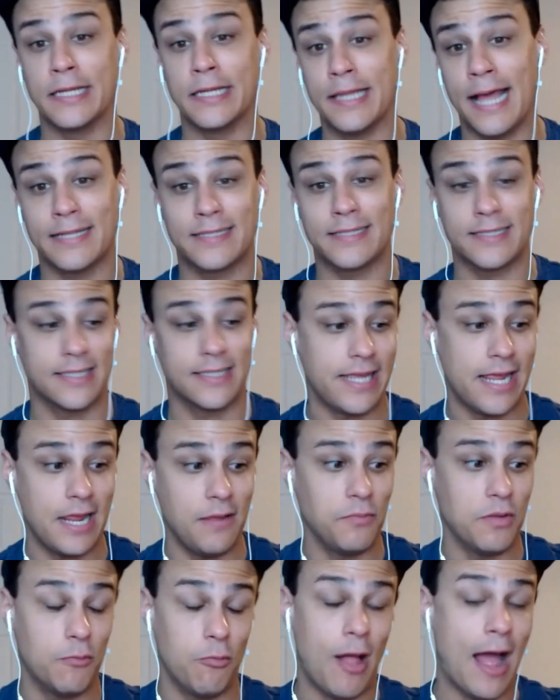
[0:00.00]
And that's the
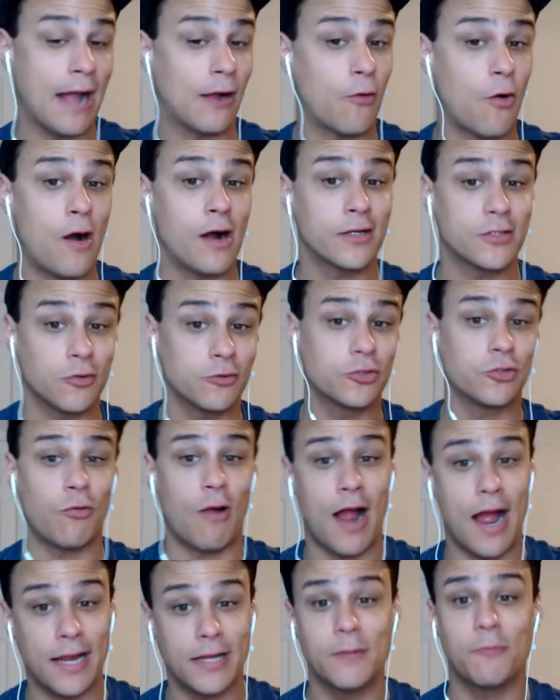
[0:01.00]
game the Blackhawks are
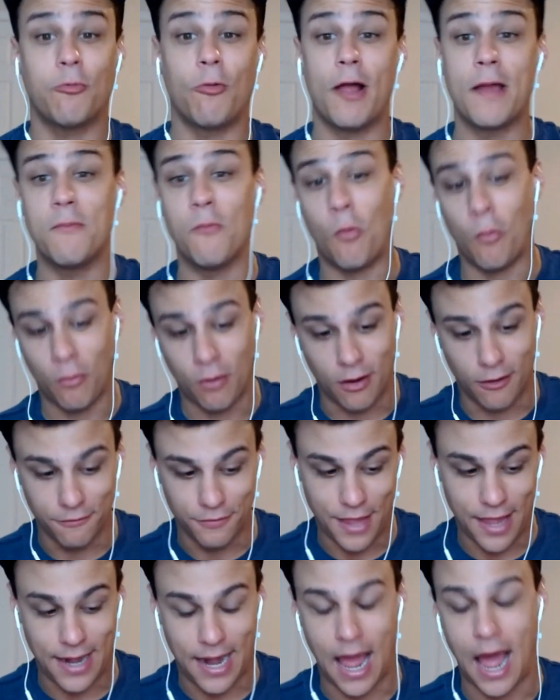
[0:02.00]
trying to play more of,
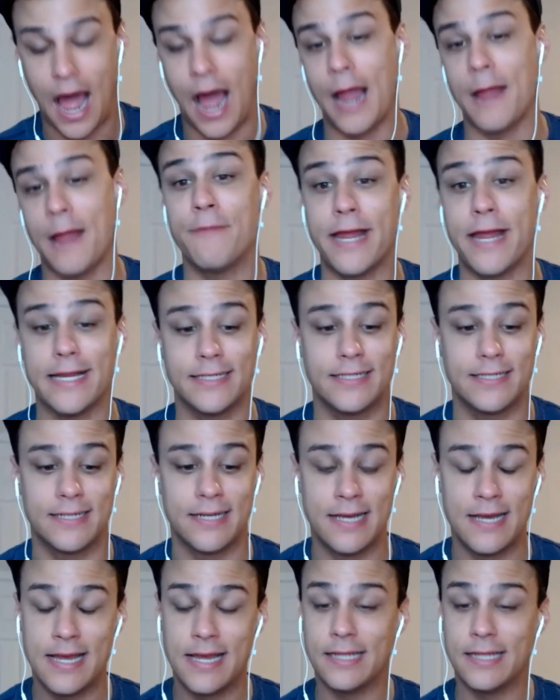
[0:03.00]
that high-paced